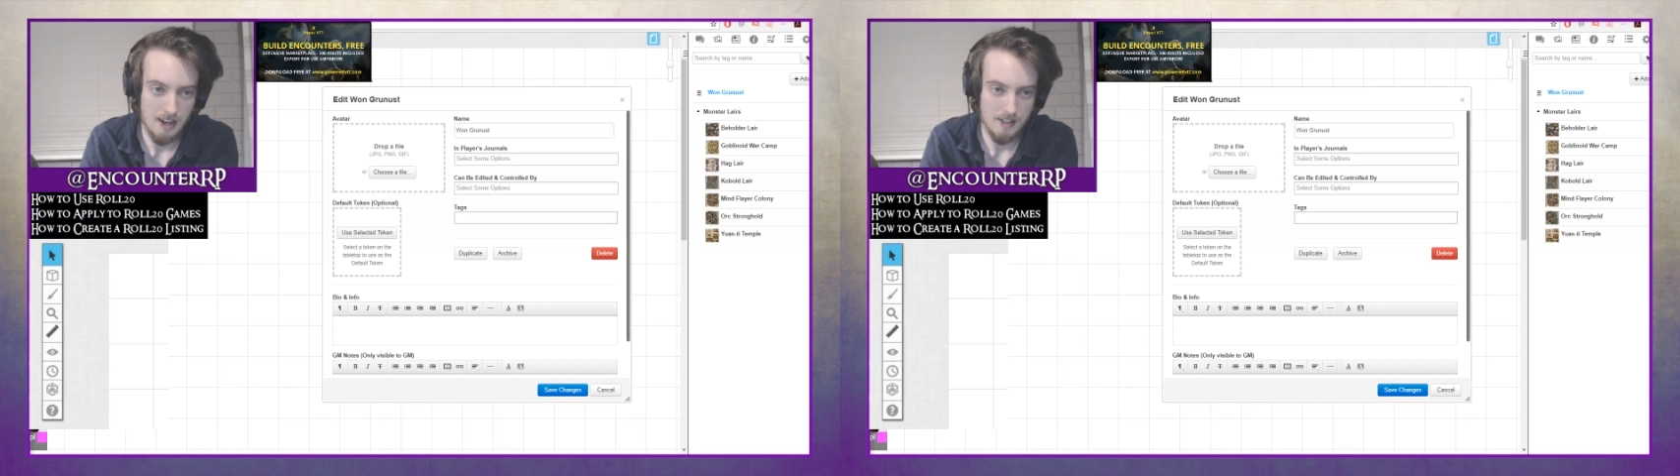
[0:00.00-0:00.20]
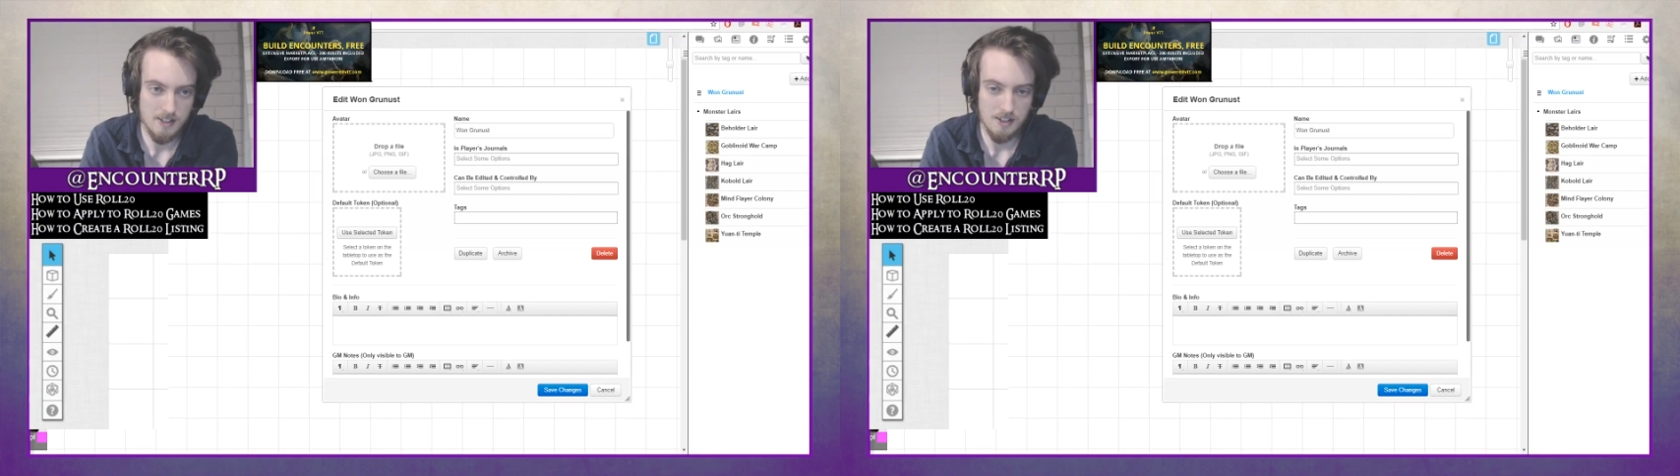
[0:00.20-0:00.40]

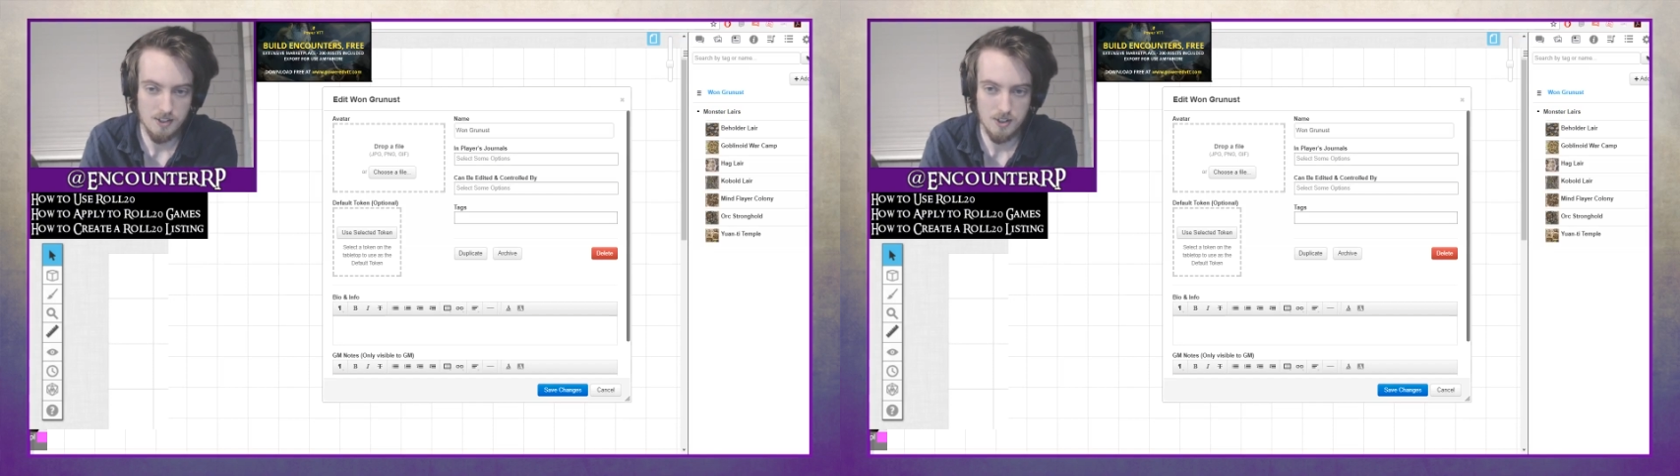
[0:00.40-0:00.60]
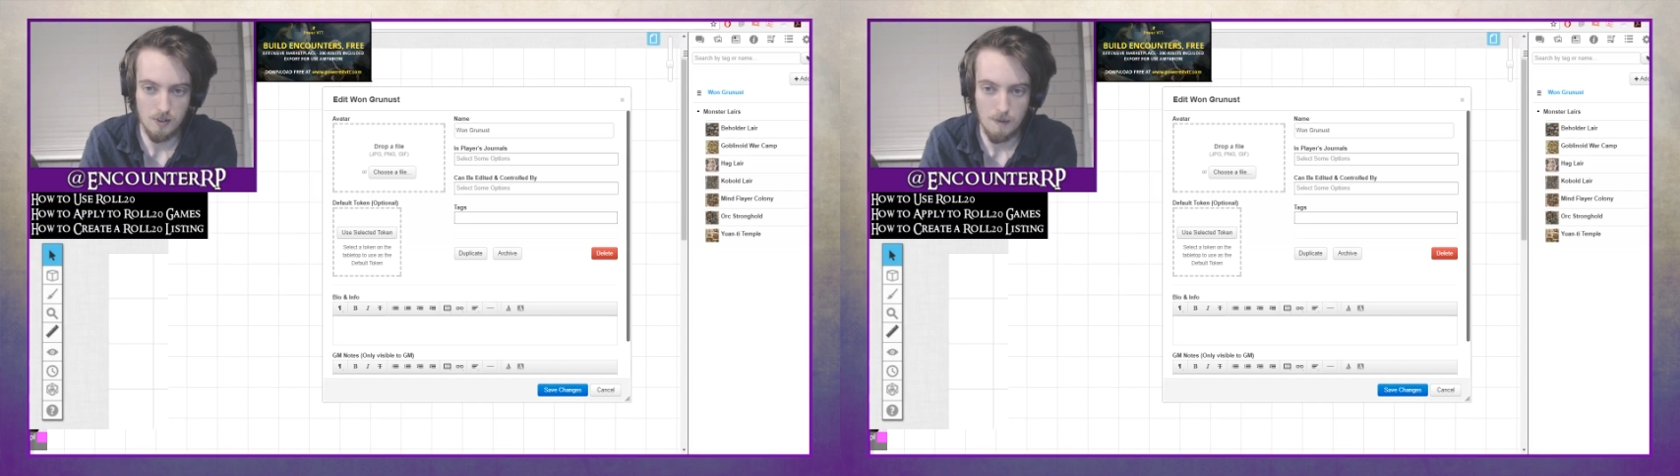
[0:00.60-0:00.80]

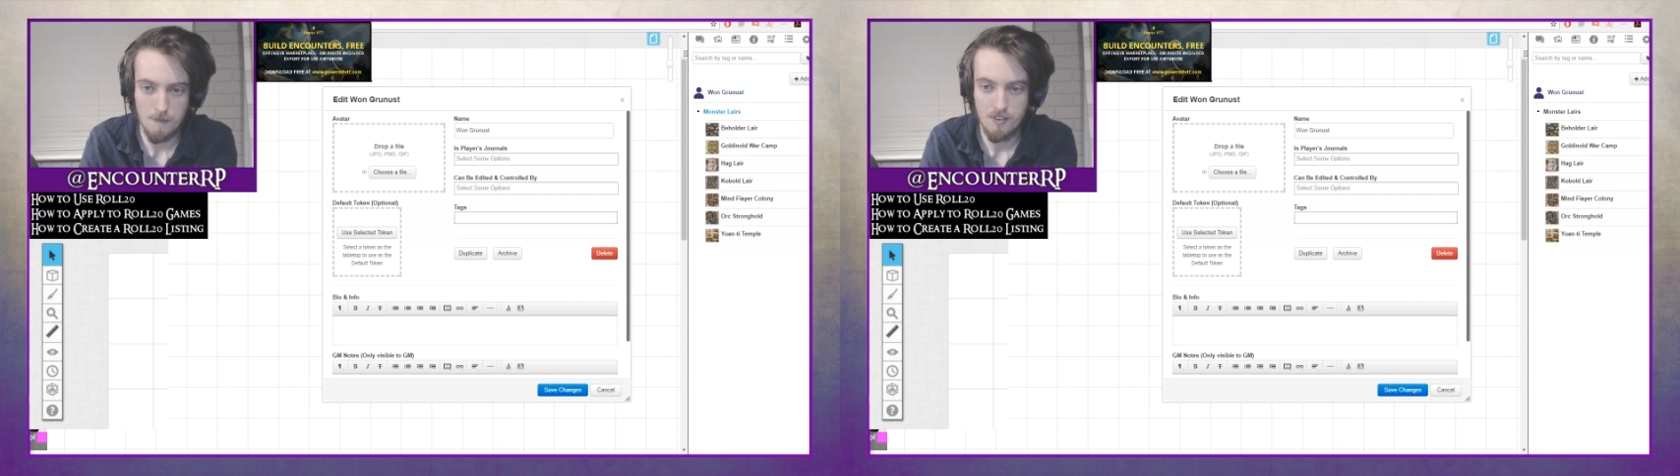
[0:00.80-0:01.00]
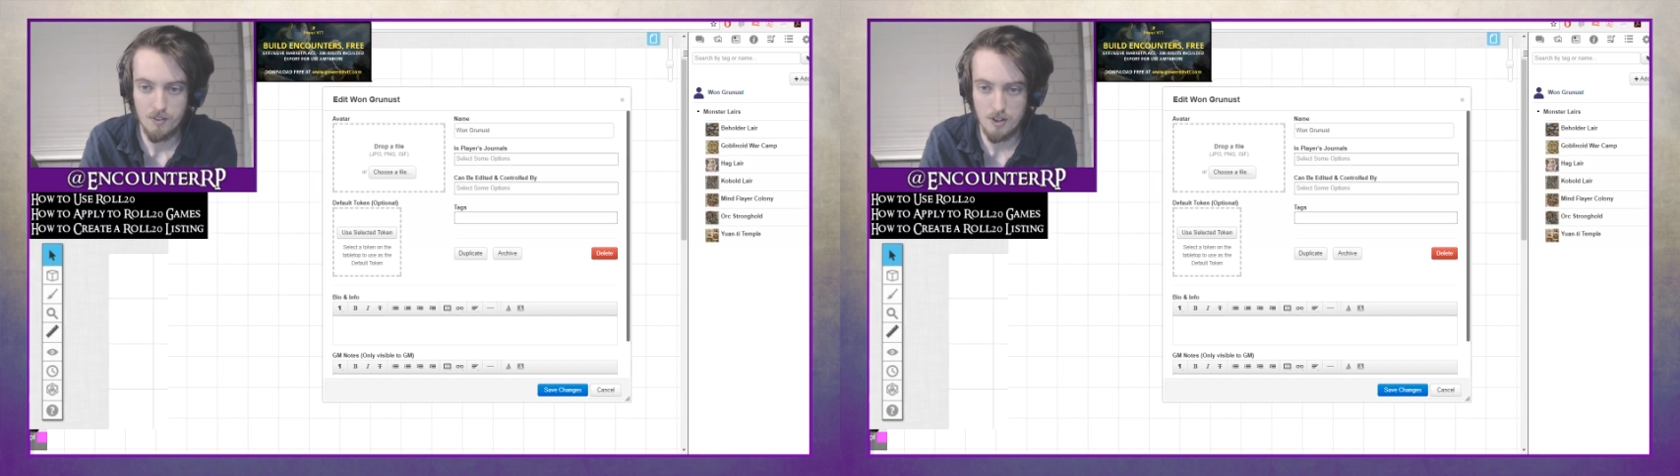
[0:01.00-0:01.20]
assets to them.
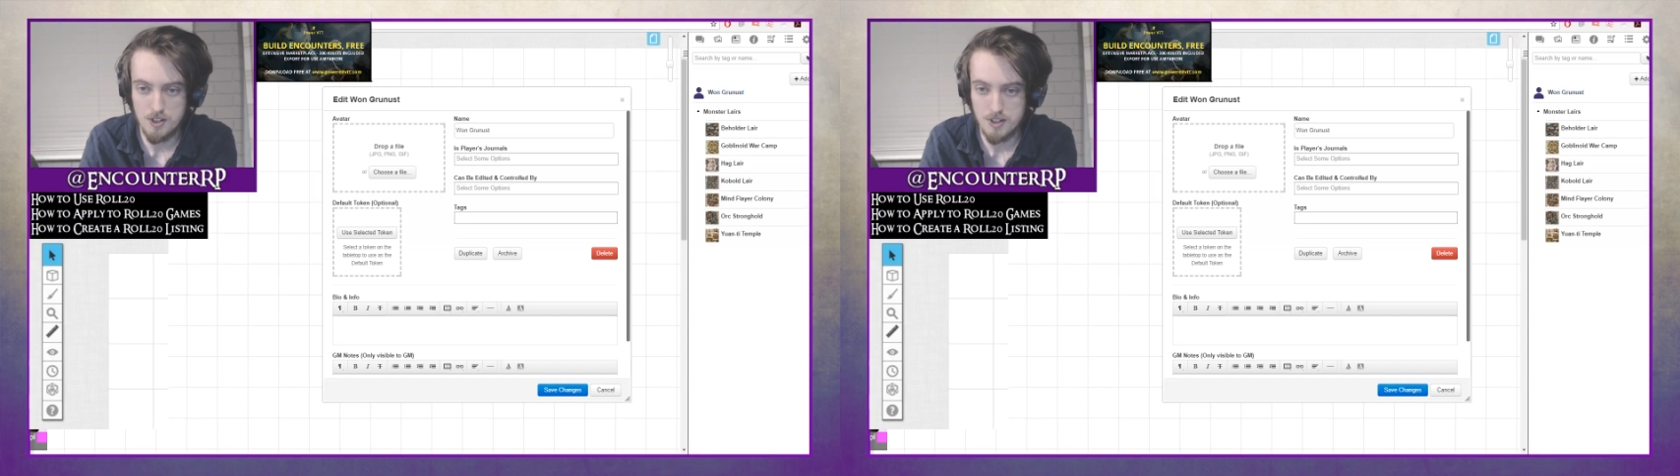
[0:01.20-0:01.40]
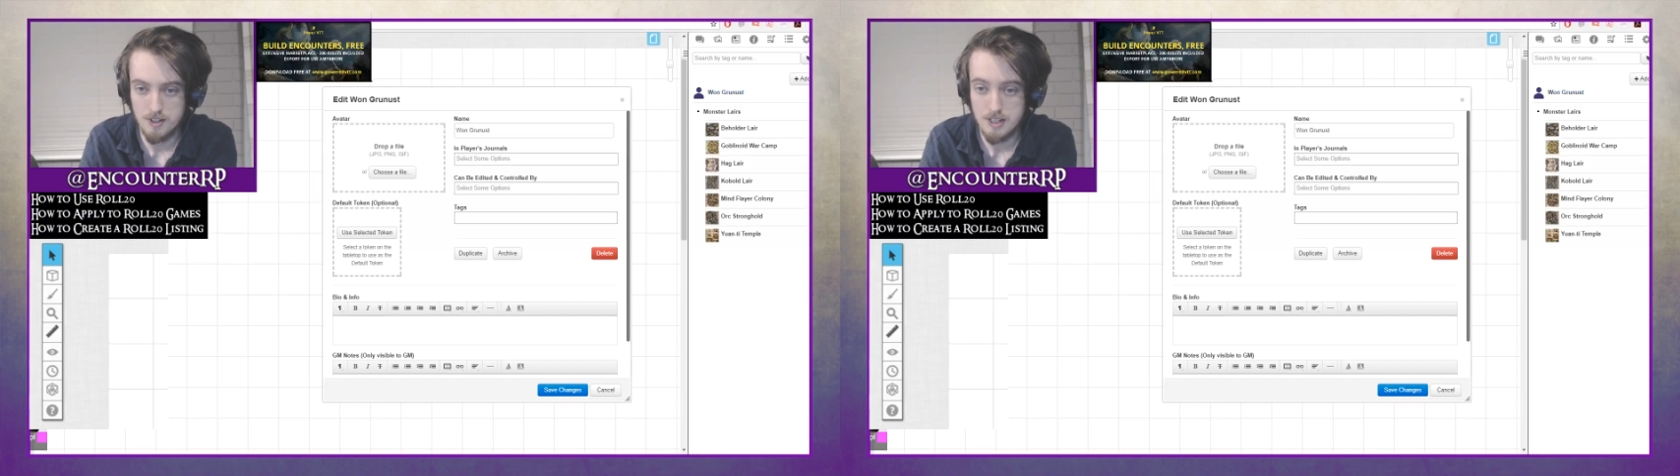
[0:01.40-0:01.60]
For
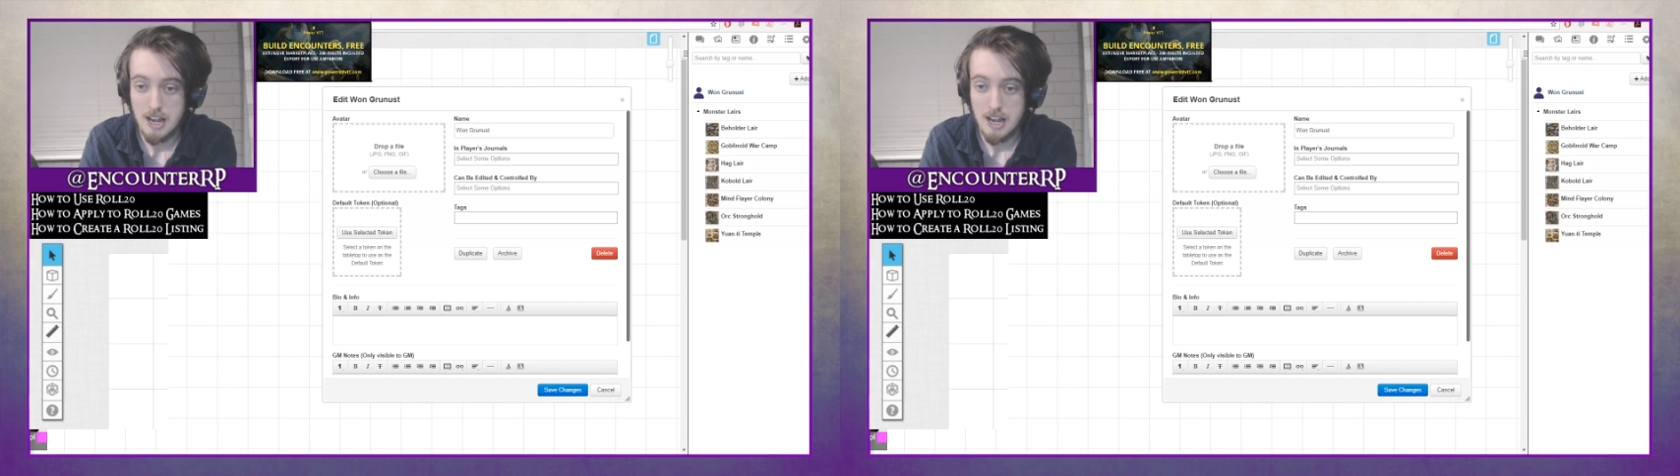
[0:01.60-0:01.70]
instance,